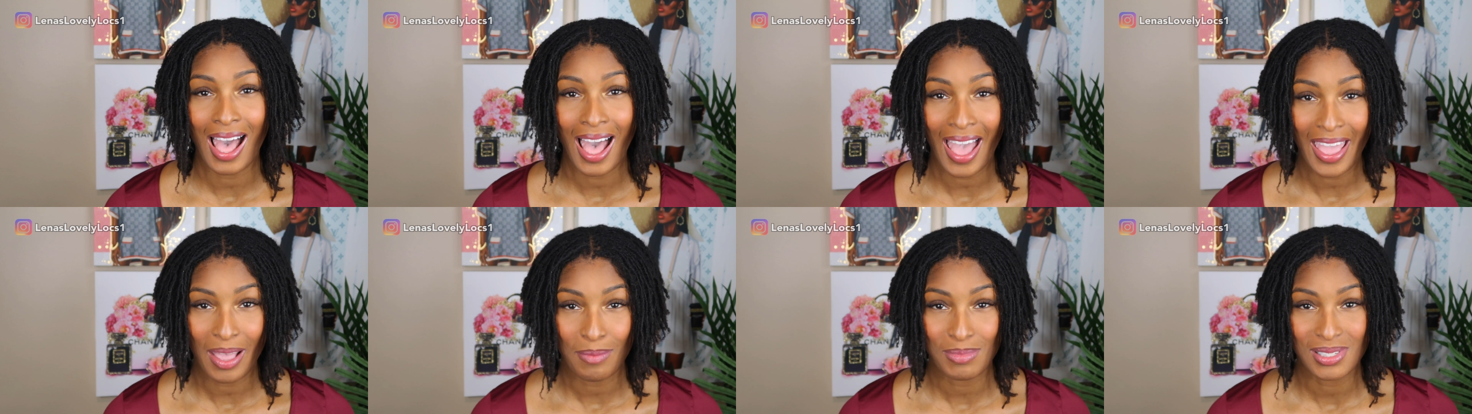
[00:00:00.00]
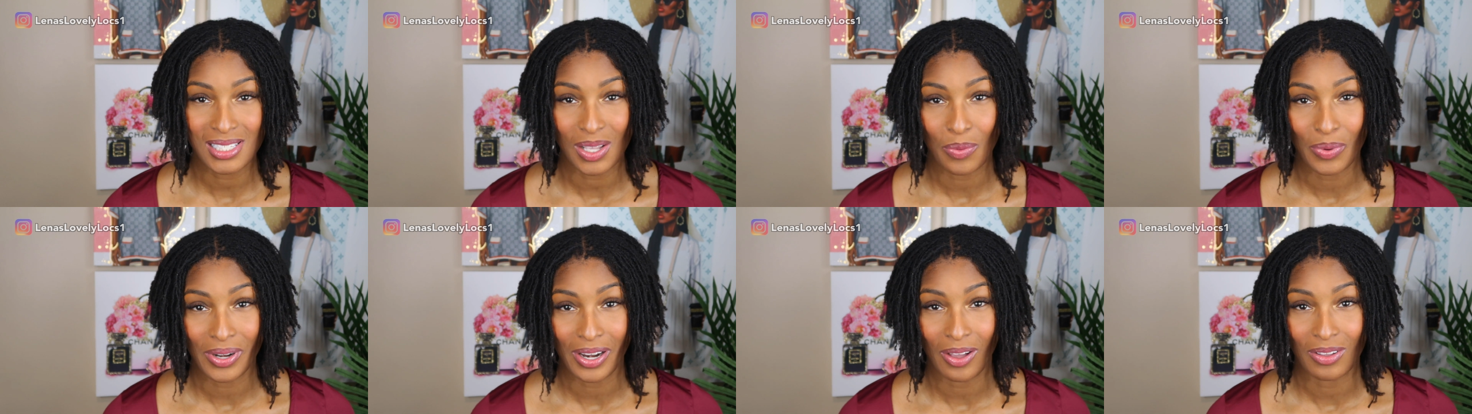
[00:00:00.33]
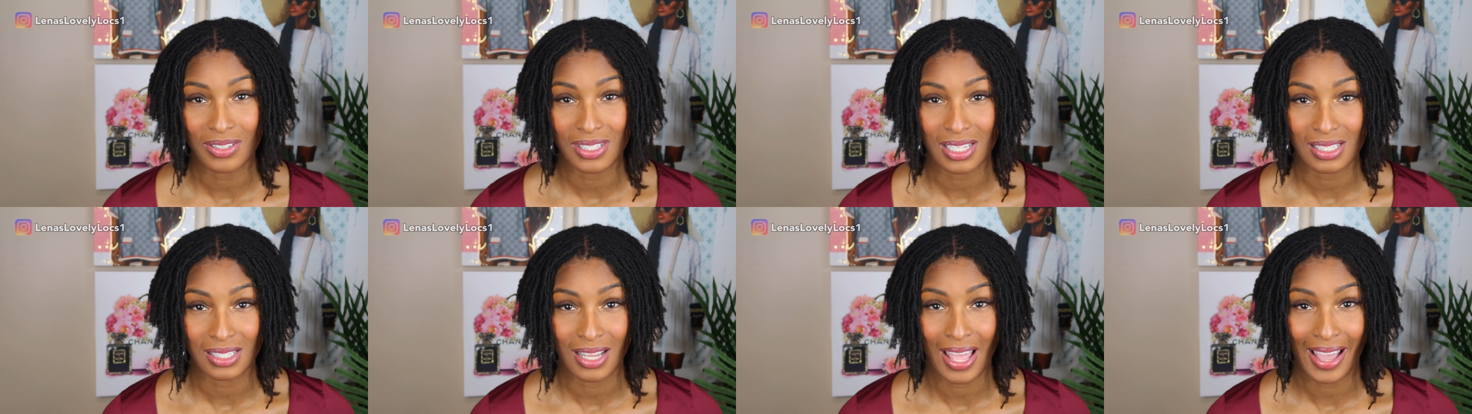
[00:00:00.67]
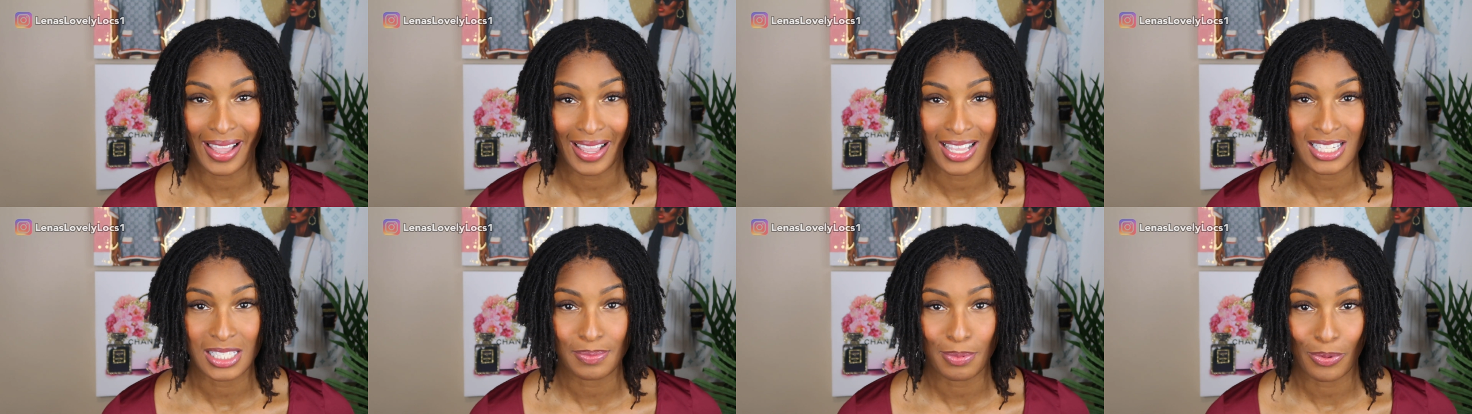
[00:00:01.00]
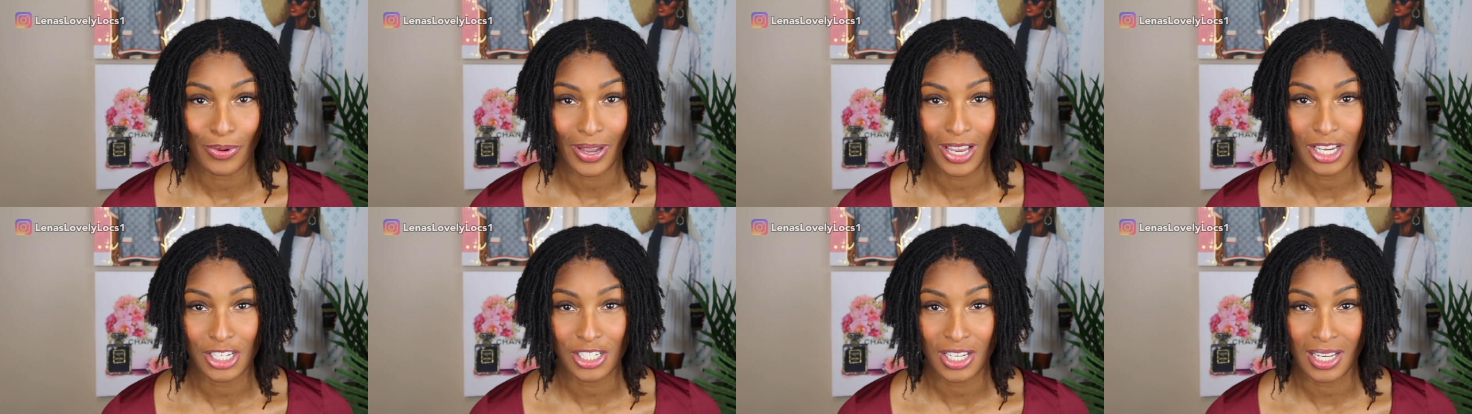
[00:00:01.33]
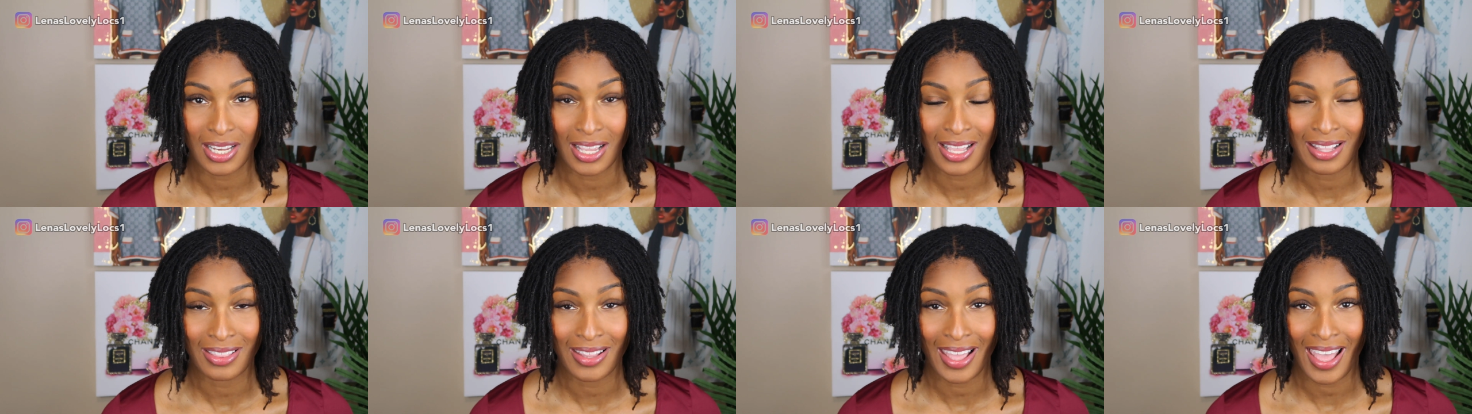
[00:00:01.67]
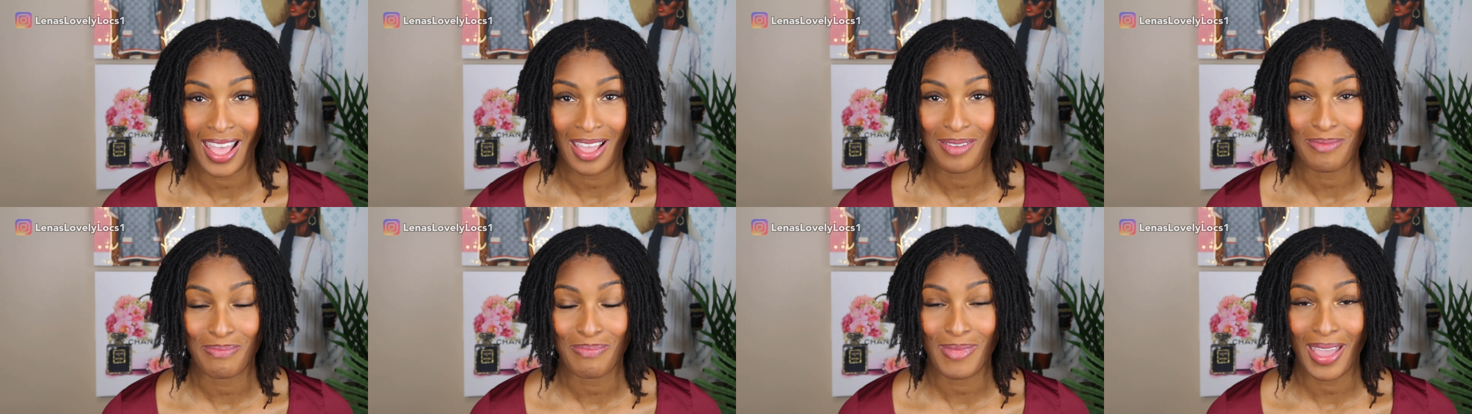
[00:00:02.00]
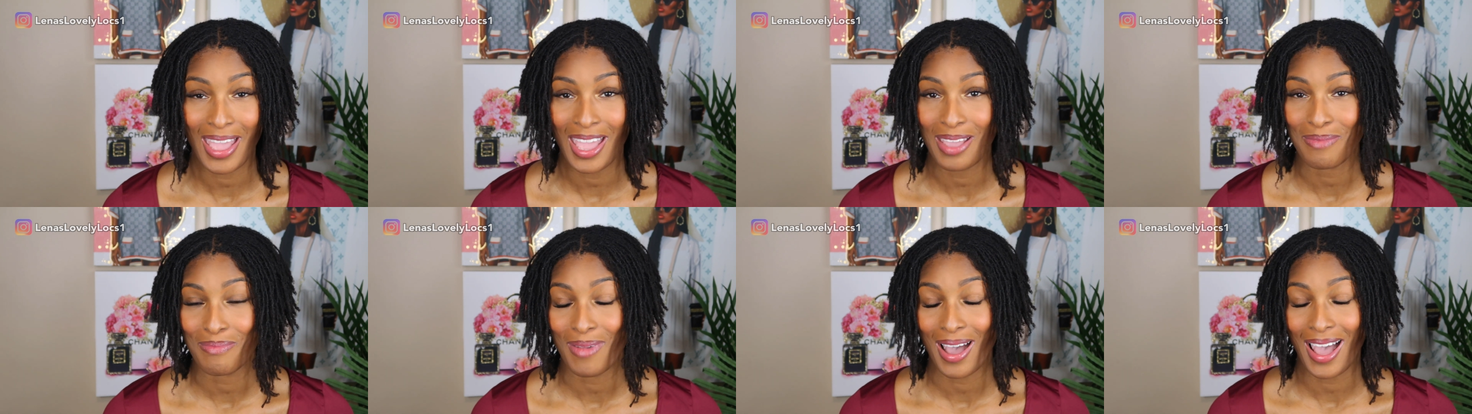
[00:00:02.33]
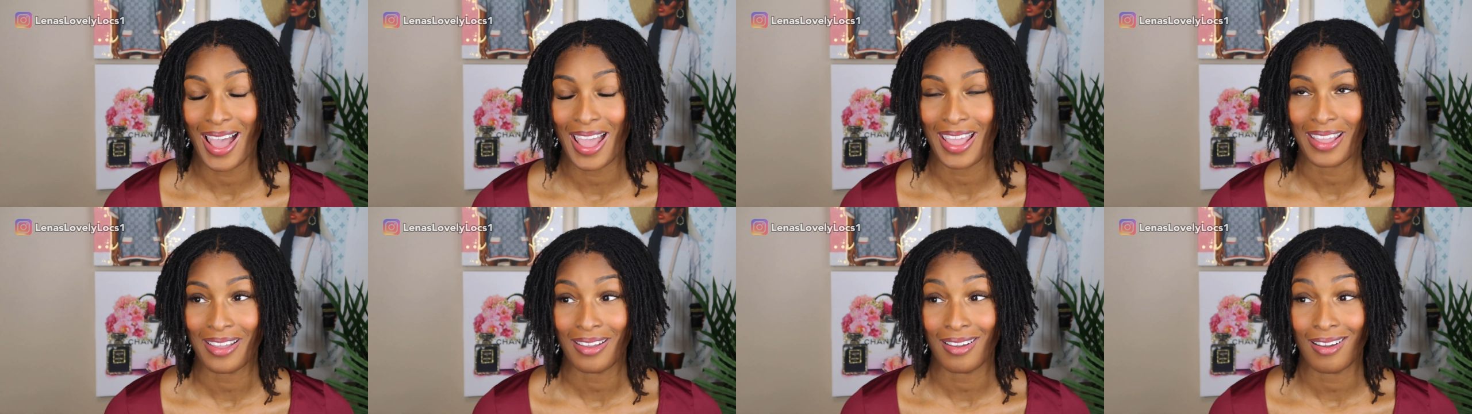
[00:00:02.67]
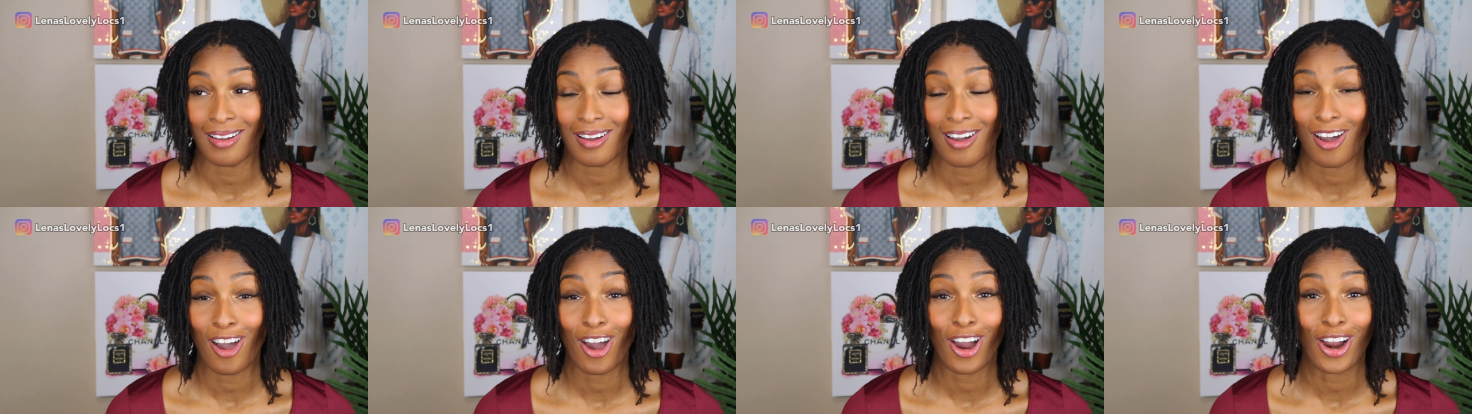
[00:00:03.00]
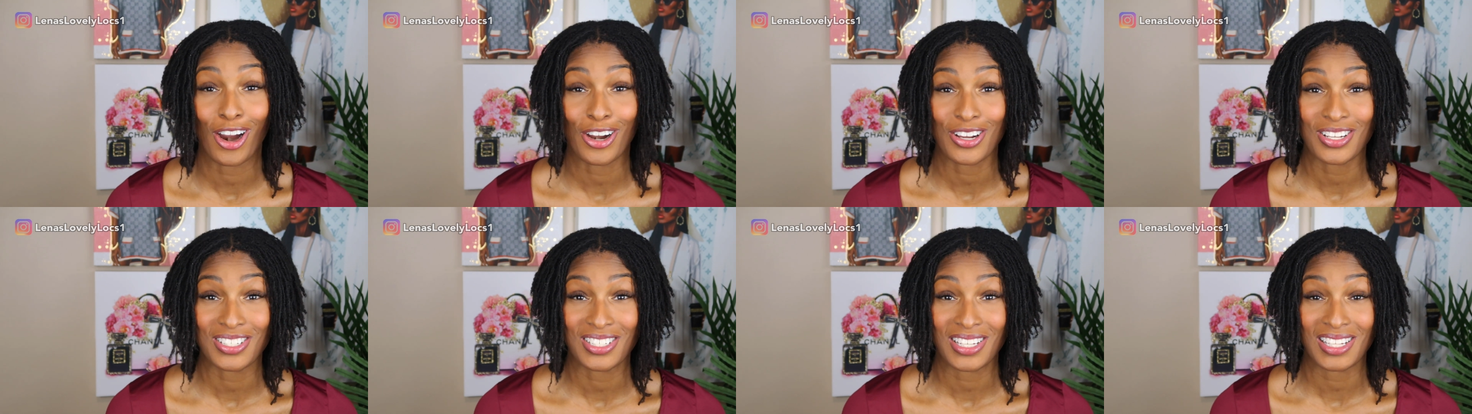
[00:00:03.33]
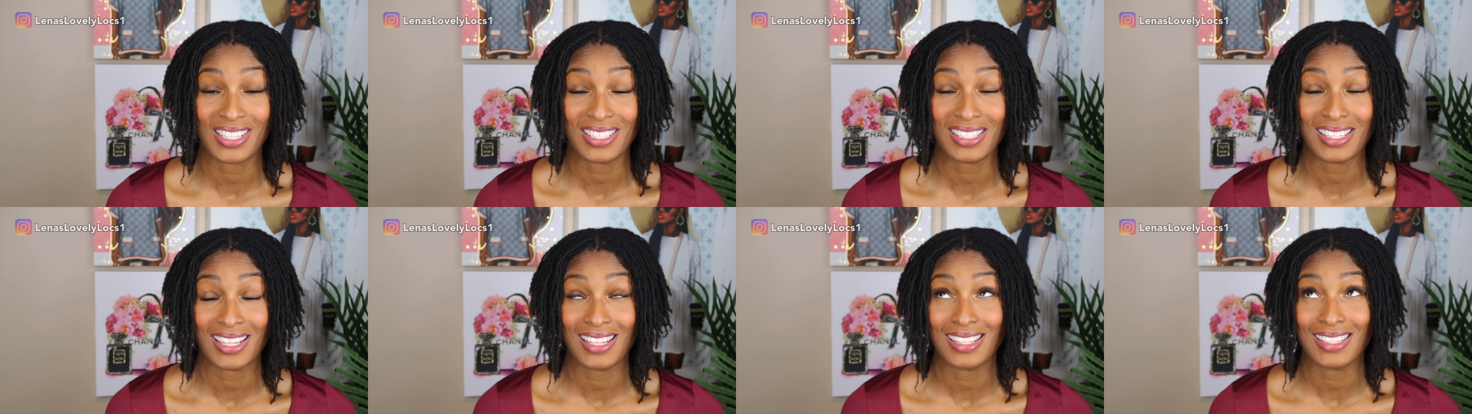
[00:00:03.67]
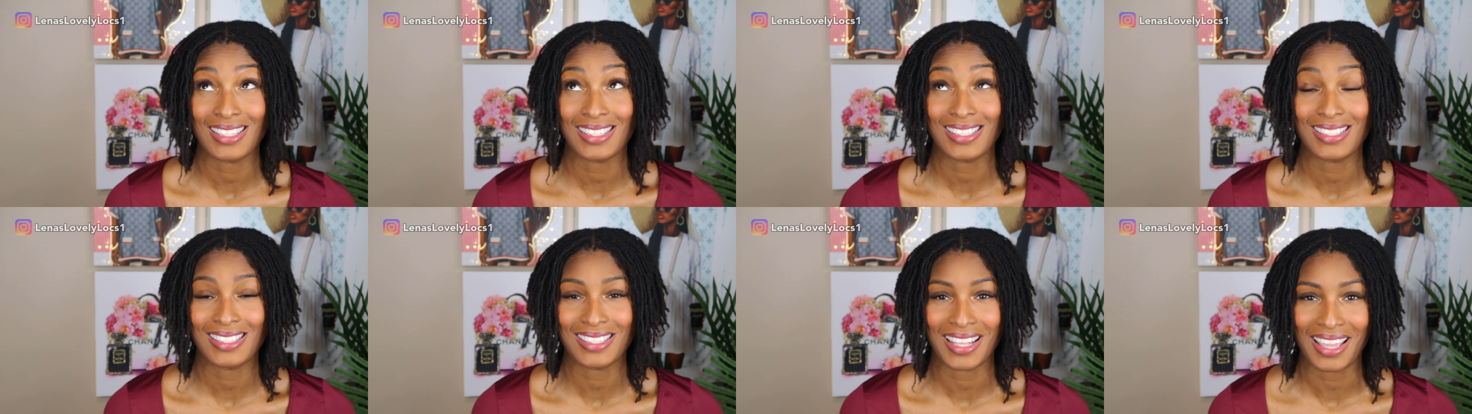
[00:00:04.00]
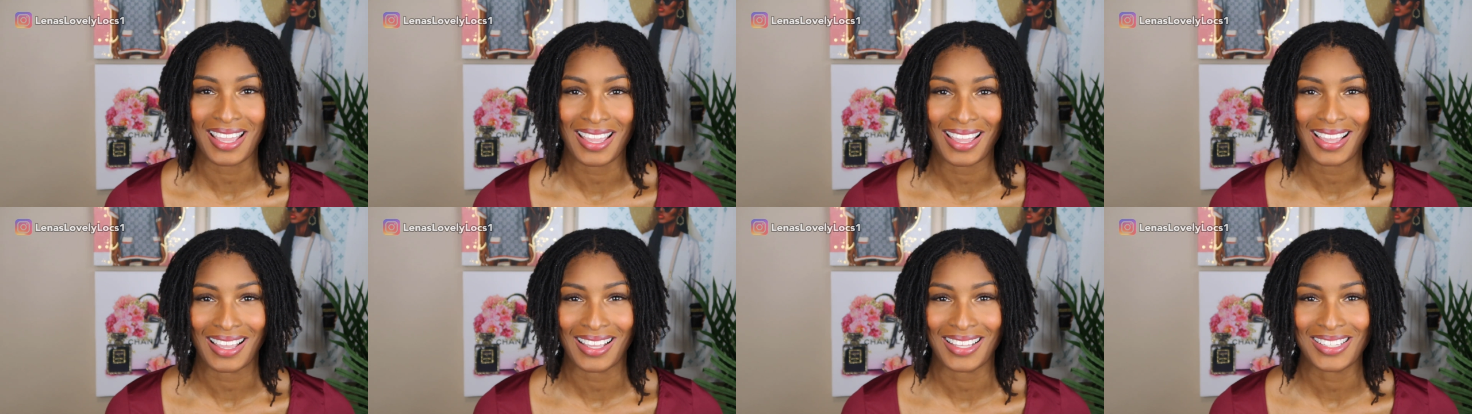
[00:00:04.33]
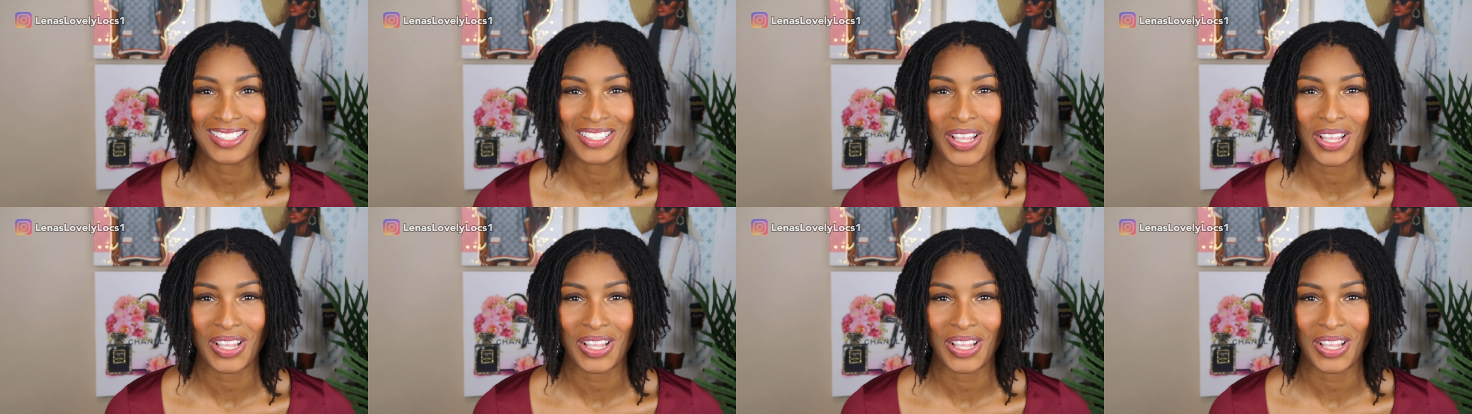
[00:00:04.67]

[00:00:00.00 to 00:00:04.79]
I am someone else's lock inspiration, and that made my heart just sing.